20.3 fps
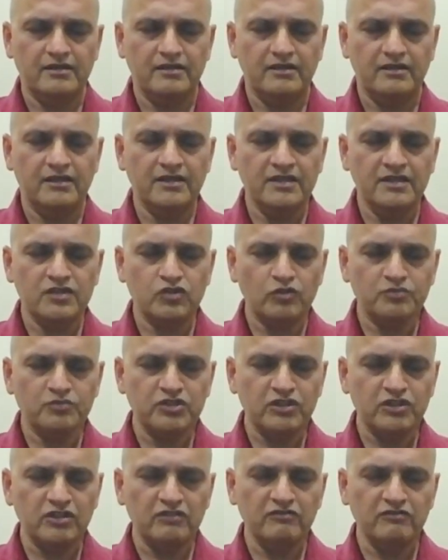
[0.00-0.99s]
it is
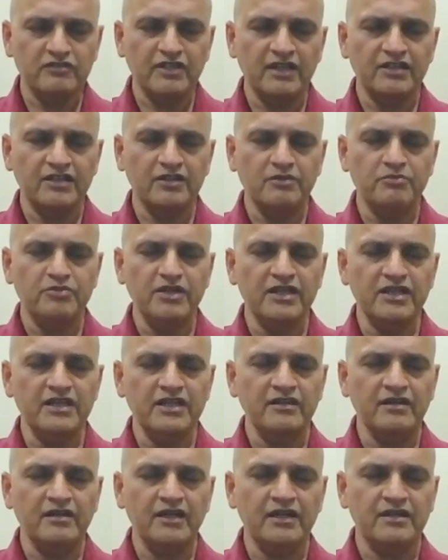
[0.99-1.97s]
observed that the
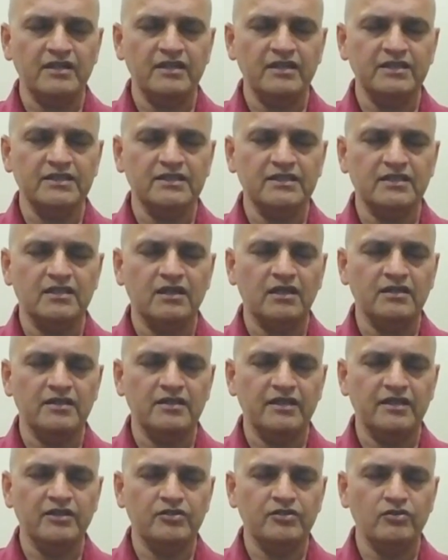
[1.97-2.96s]
breathing rate is cut
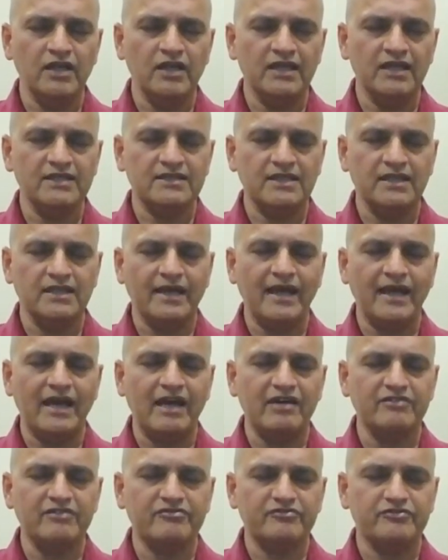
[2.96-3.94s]
into less than
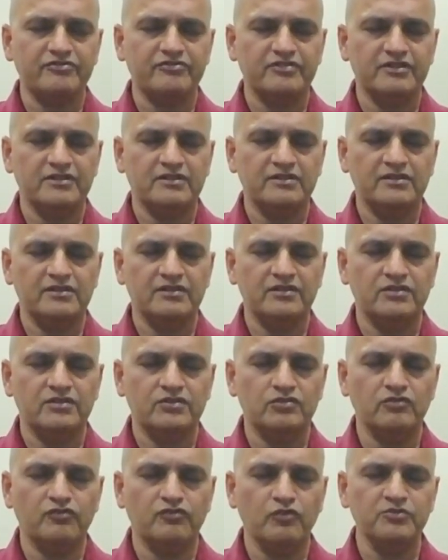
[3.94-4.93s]
half.
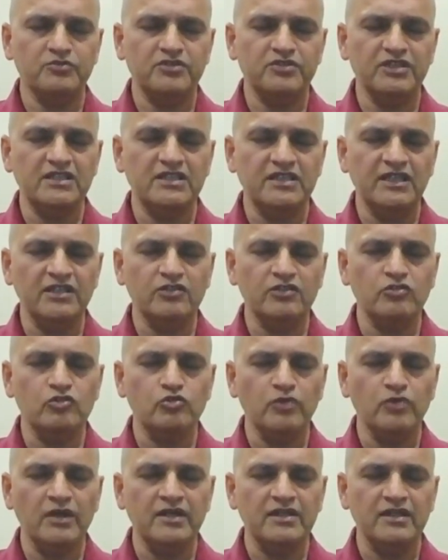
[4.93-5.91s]
So from 16 to
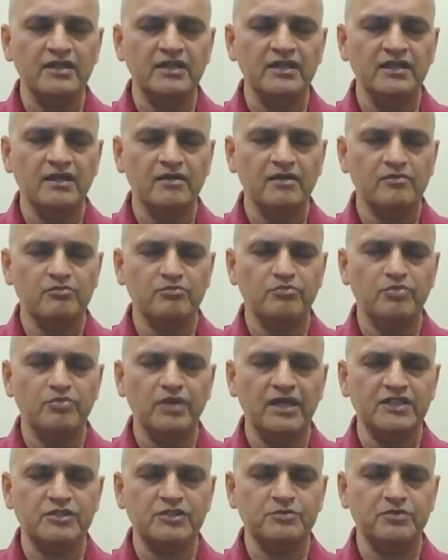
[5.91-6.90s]
20
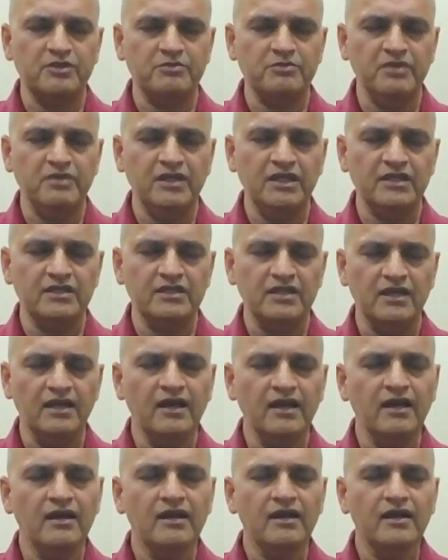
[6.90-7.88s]
breaths per minute,
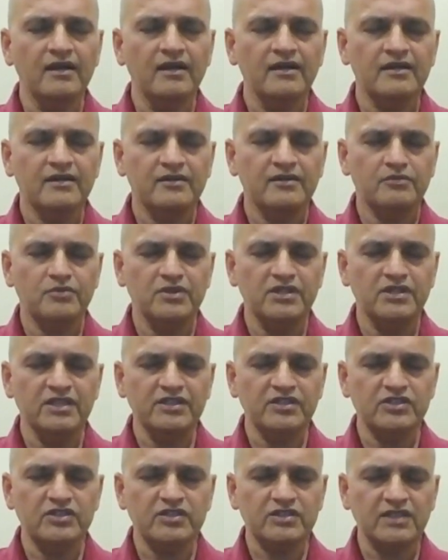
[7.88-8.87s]
with
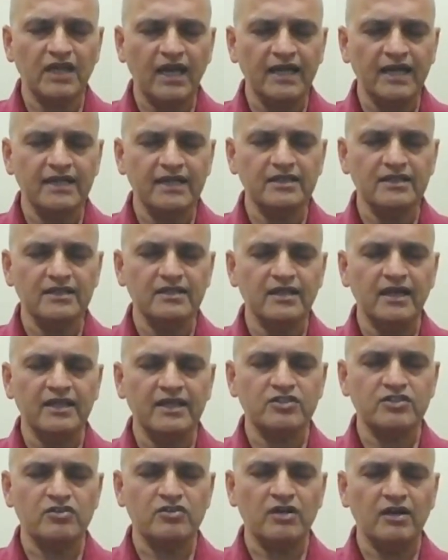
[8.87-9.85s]
this slight
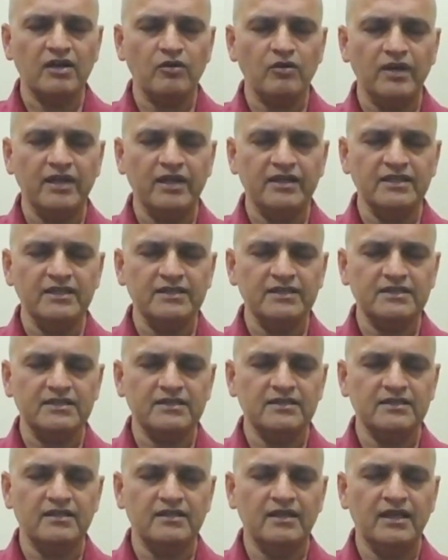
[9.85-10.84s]
extra
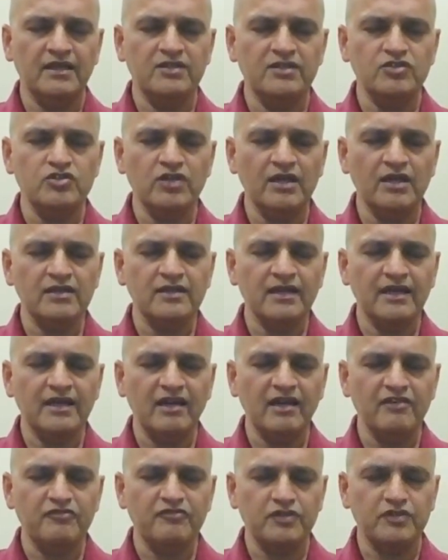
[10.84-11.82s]
awareness and gentle
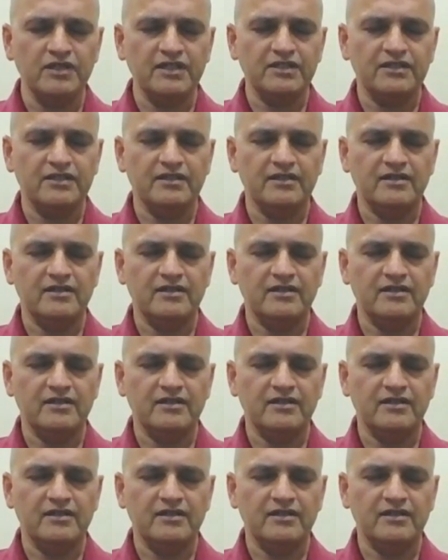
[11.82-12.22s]
effort,